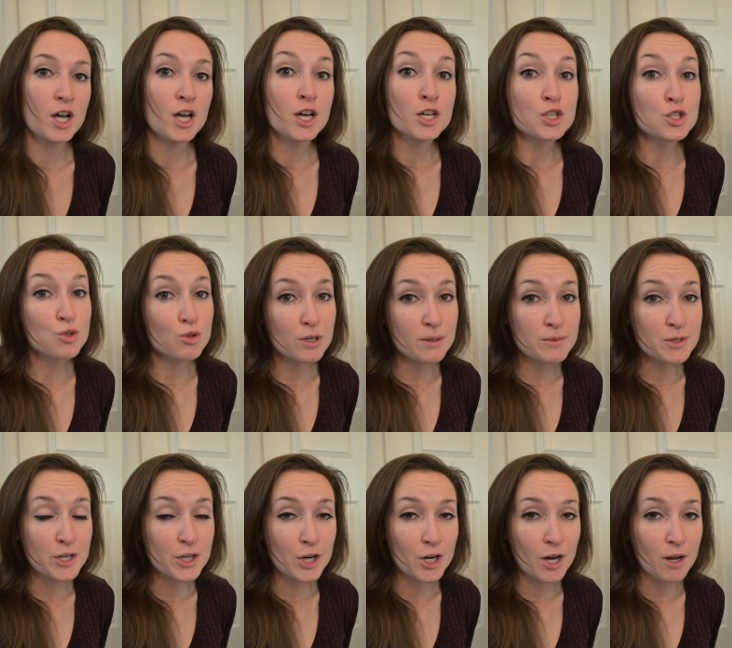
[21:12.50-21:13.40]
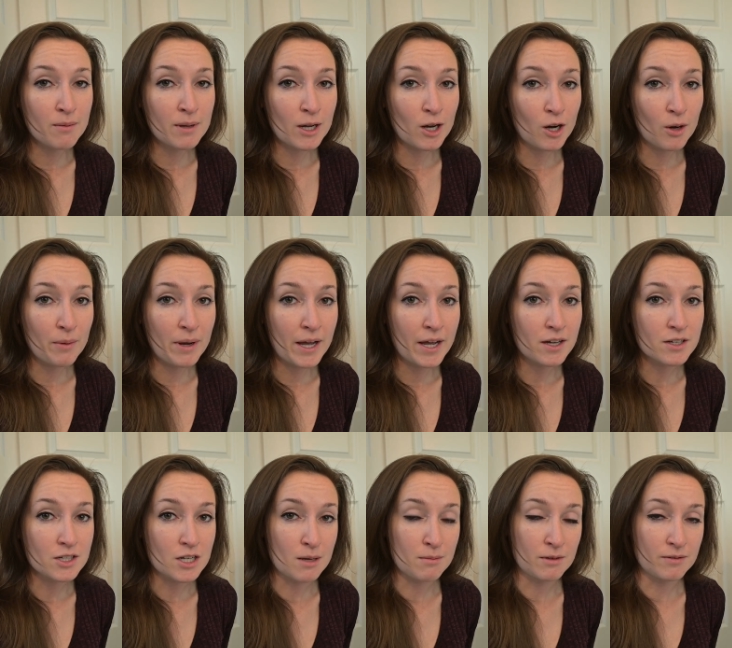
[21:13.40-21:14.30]
storms that are coming our way, on
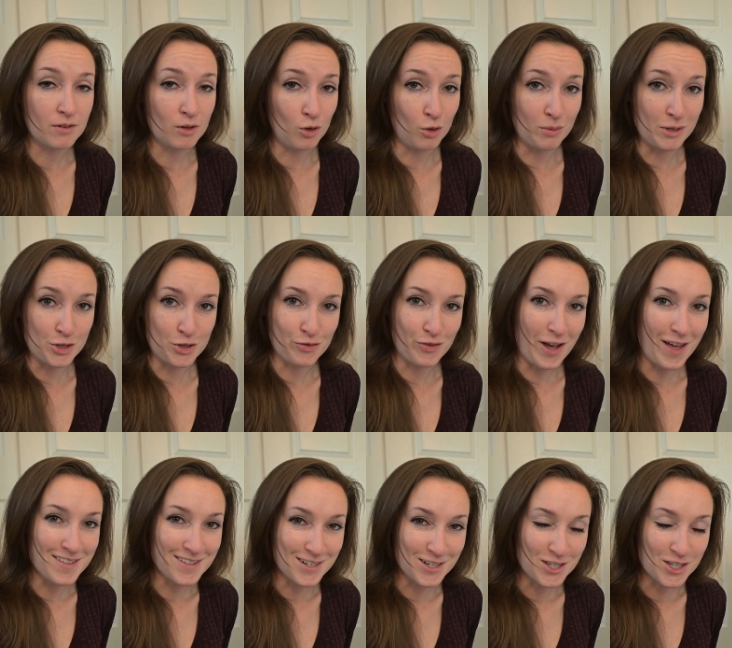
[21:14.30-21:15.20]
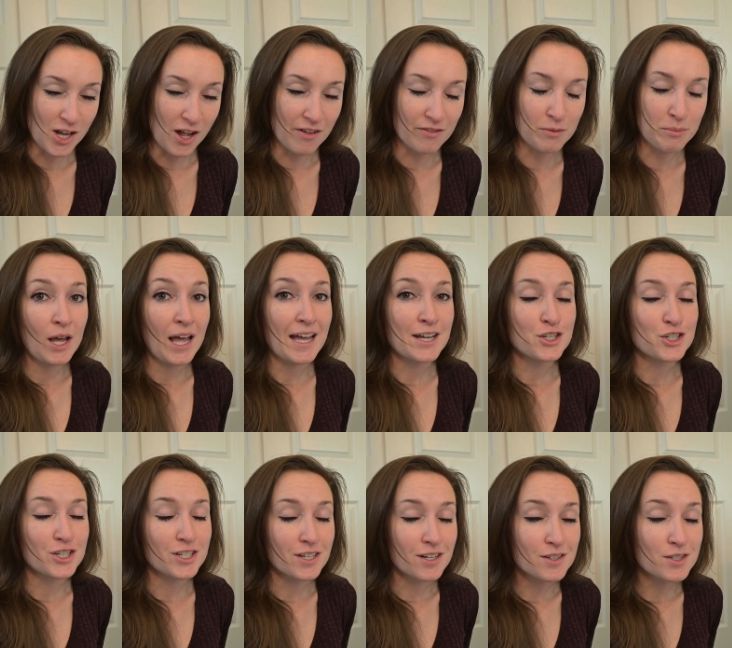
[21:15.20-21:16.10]
top of a whole bunch of other stuff, and
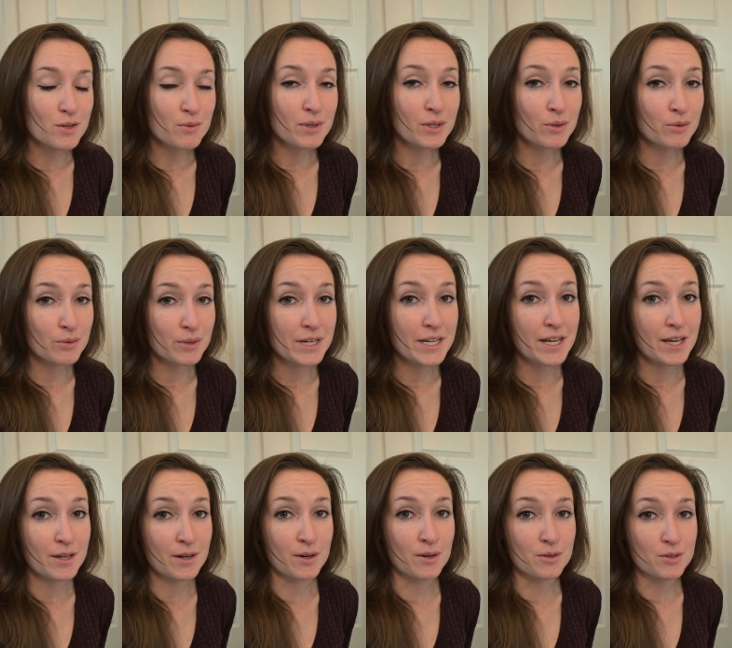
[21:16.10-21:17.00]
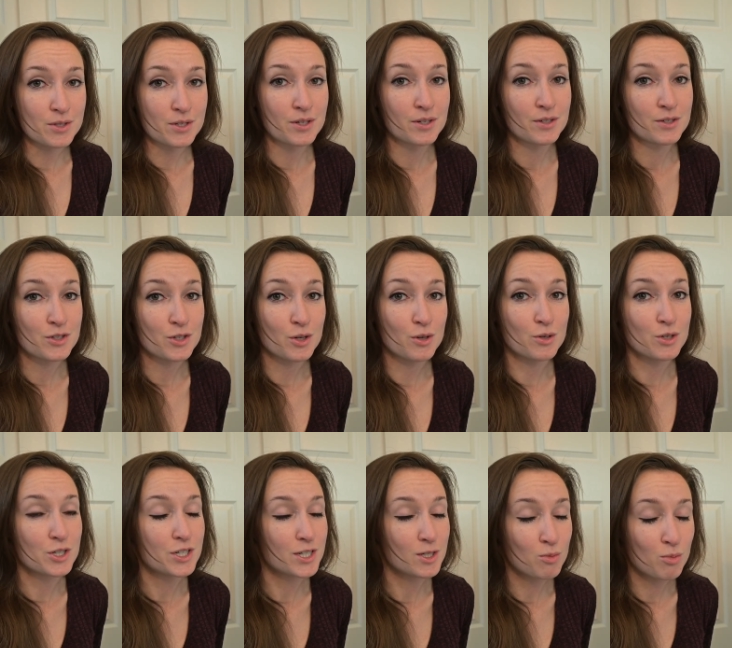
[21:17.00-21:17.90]
she does it with 3 kiddos, so
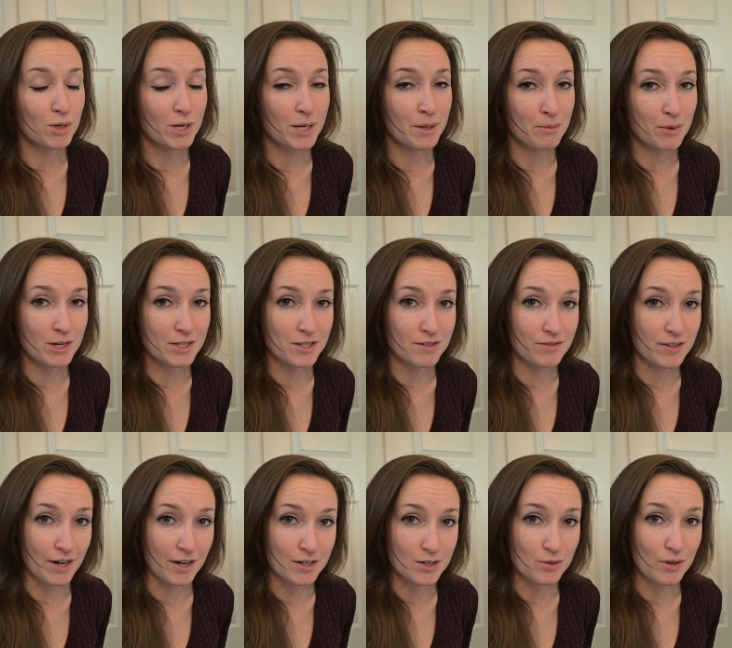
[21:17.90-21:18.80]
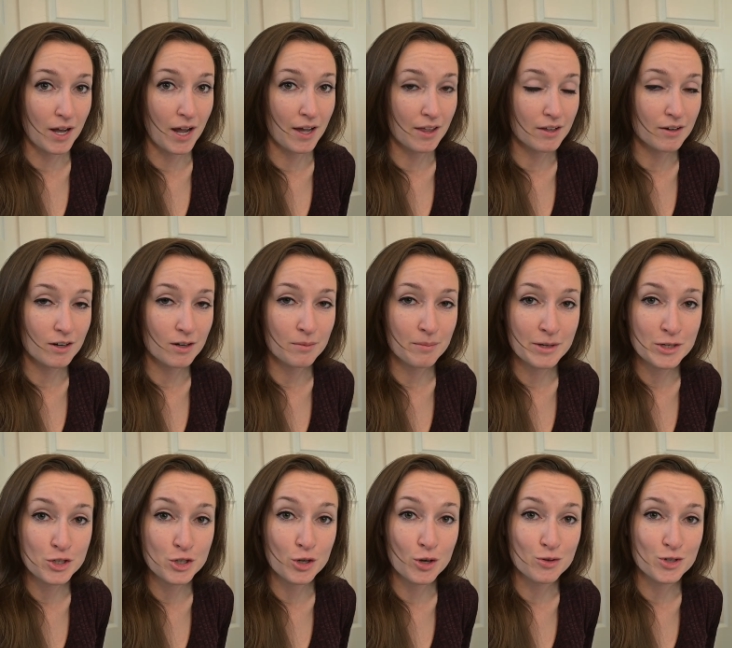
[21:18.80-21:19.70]
she's pretty impressive there. So I highly
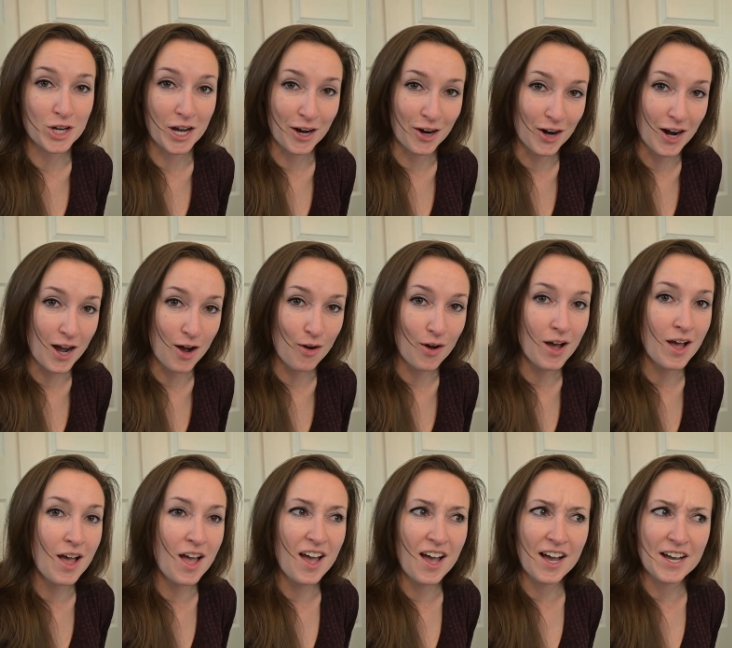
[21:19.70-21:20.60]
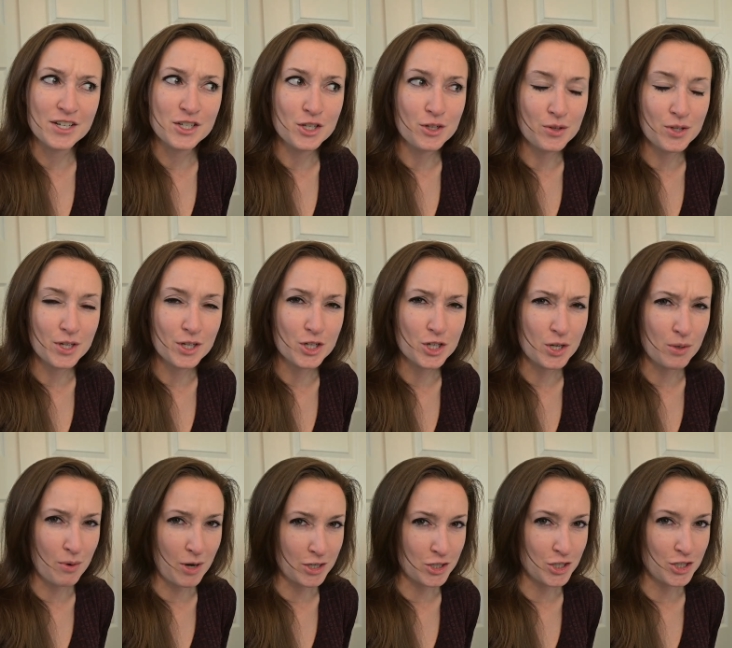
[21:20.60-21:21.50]
recommend you go check her out. I do think she
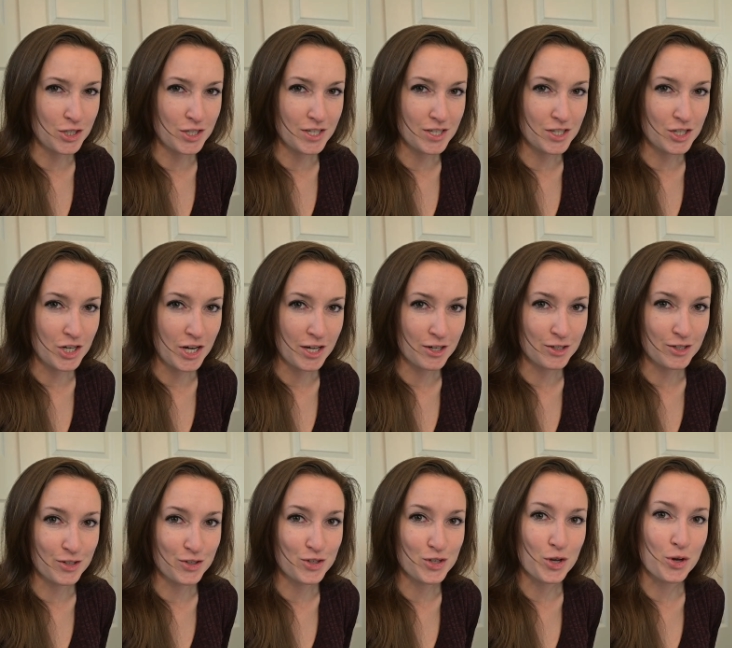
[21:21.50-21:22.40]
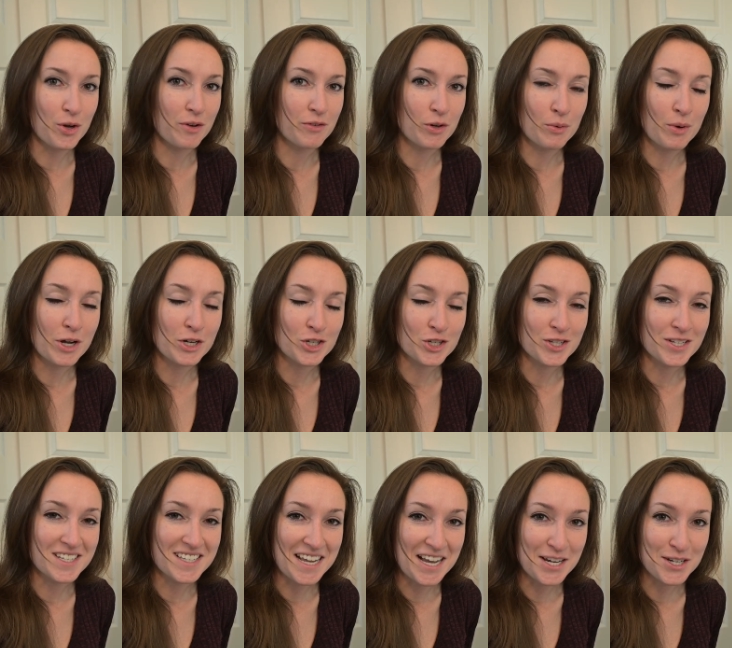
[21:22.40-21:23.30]
watches this channel, so if you're watching
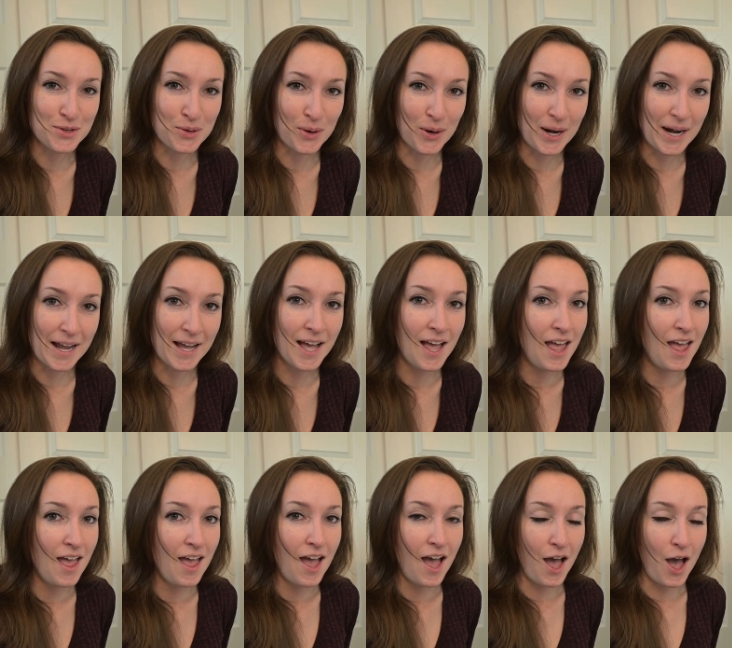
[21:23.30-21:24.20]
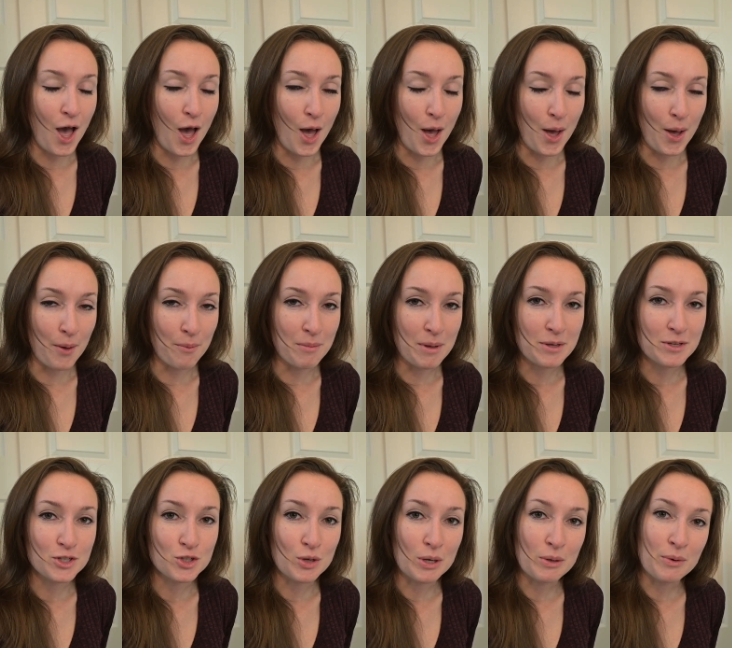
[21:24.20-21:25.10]
this, hey Tory.
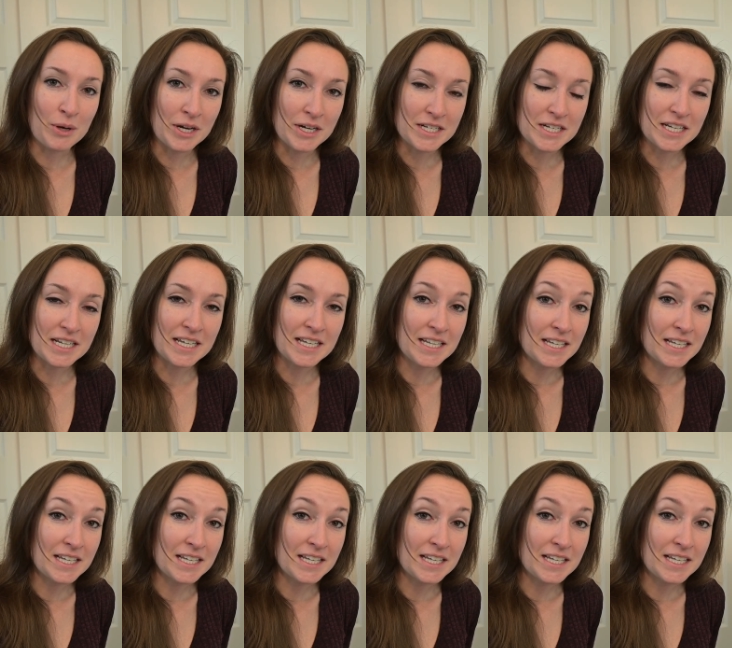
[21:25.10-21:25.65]
So I wanted to